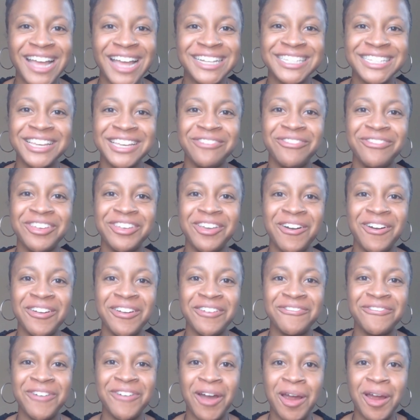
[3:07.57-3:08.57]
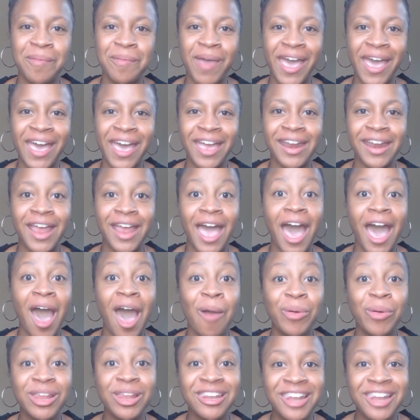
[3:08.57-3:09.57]
idea, Fiona Farm Hat.
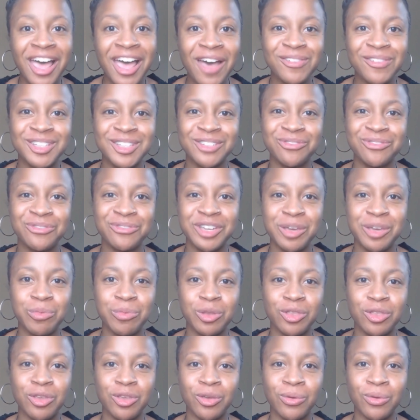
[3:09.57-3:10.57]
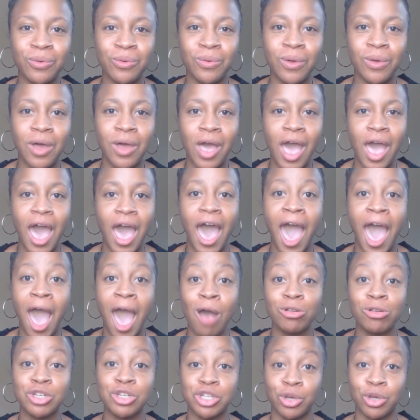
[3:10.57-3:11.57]
I would love to read with you.
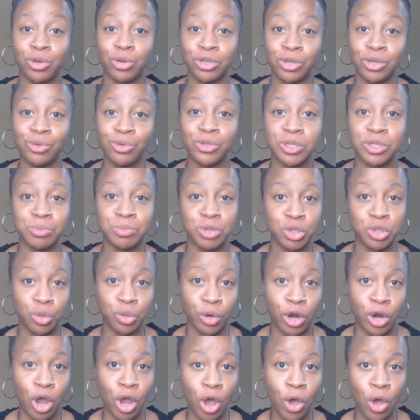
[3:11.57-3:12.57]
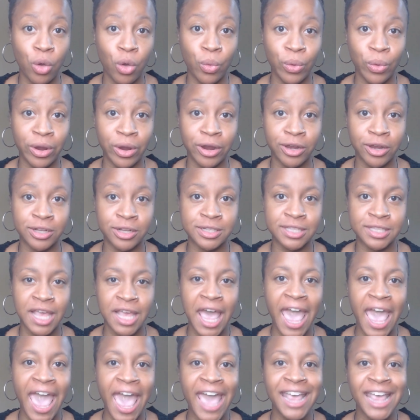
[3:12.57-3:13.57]
I'll show you some short O words
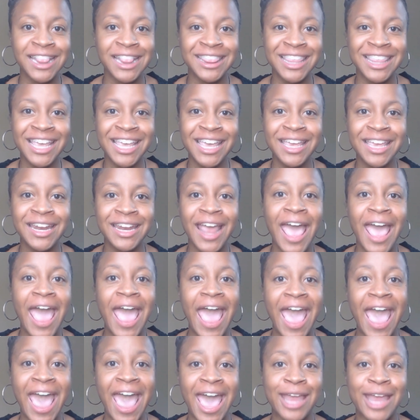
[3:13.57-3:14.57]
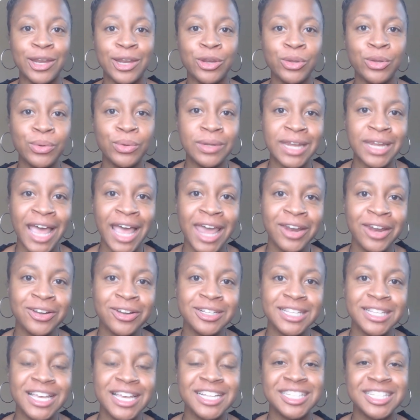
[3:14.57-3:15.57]
and then add new
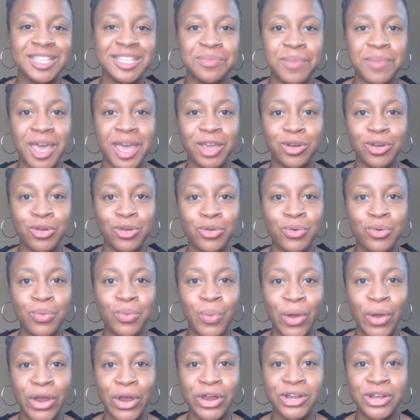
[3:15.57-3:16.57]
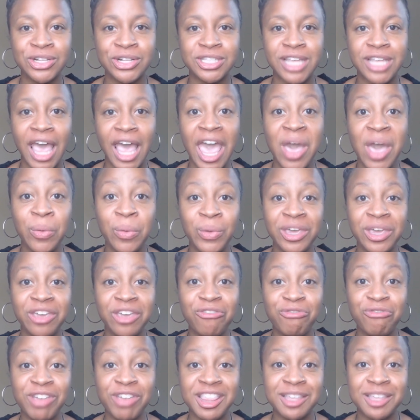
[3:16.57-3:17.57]
letters to make new words, and we
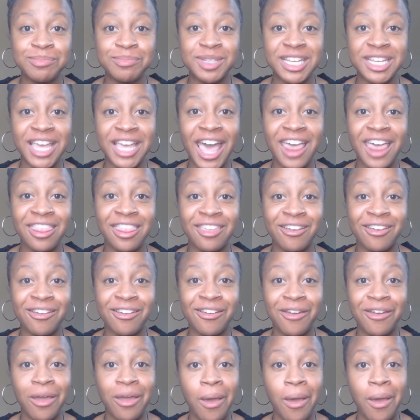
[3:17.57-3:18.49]
can read them together.